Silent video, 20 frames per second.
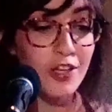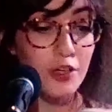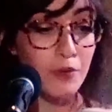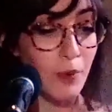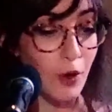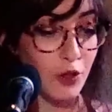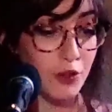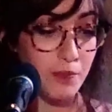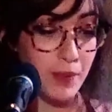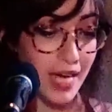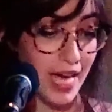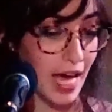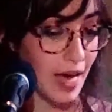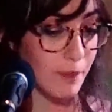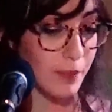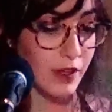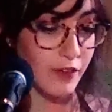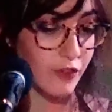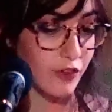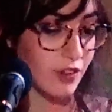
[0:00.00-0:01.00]
You'll both be
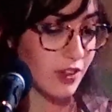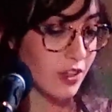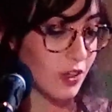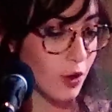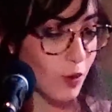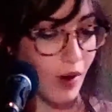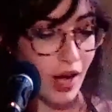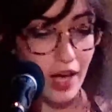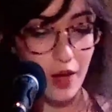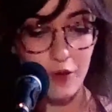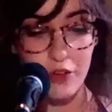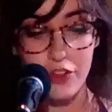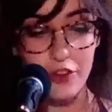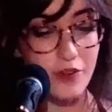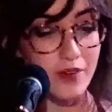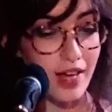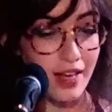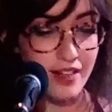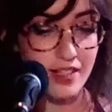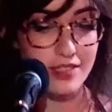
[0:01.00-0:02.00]
happy for a little while with
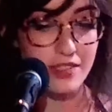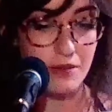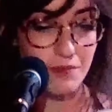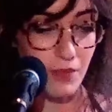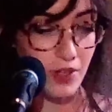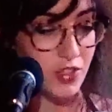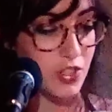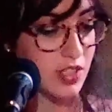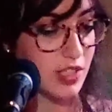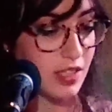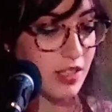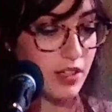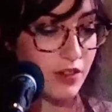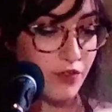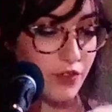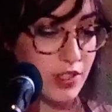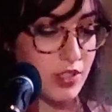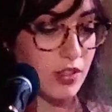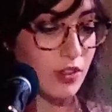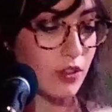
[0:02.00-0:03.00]
you getting some much-needed
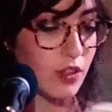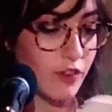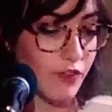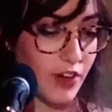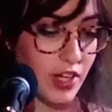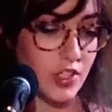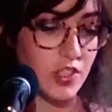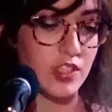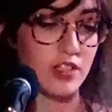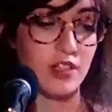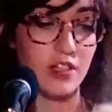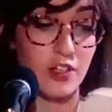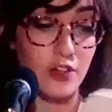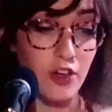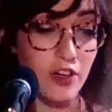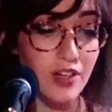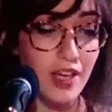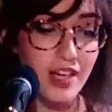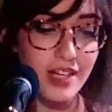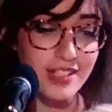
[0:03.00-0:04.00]
physical affection and
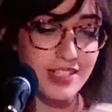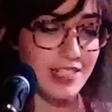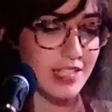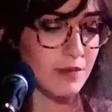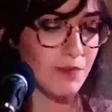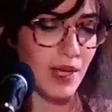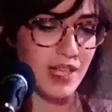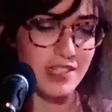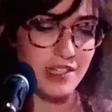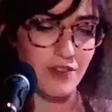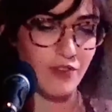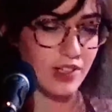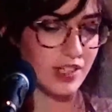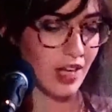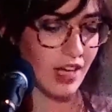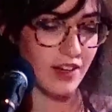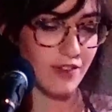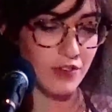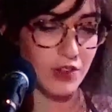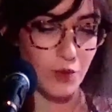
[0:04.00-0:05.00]
her getting to spend every
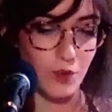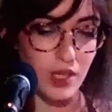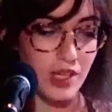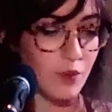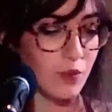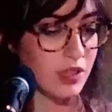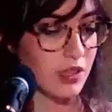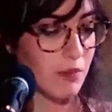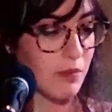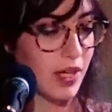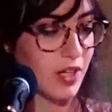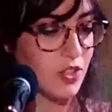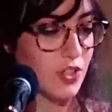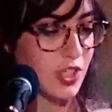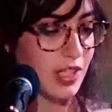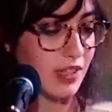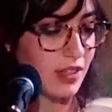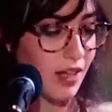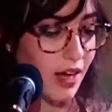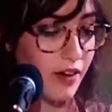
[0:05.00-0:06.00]
night of the week with the man
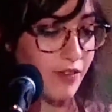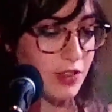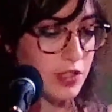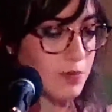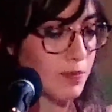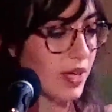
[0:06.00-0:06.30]
she loves,